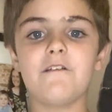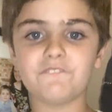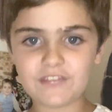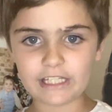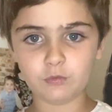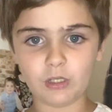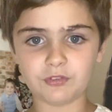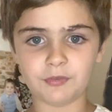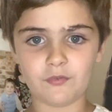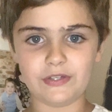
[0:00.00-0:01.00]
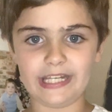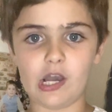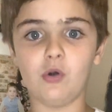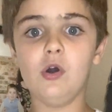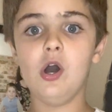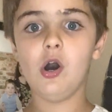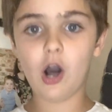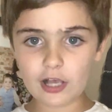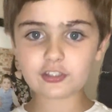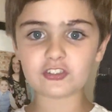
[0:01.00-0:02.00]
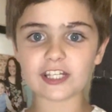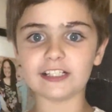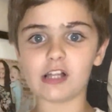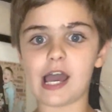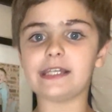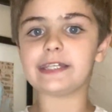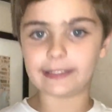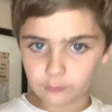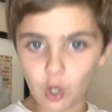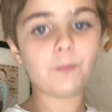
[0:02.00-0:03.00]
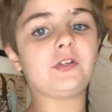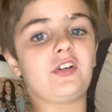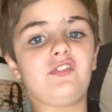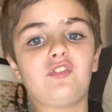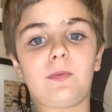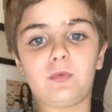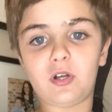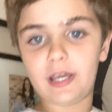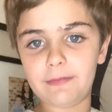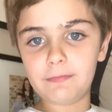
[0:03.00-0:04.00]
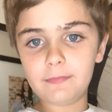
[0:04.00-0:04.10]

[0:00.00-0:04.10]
Thanks for watching my video. Also send a like, and I'm hoping you're on a drum ride.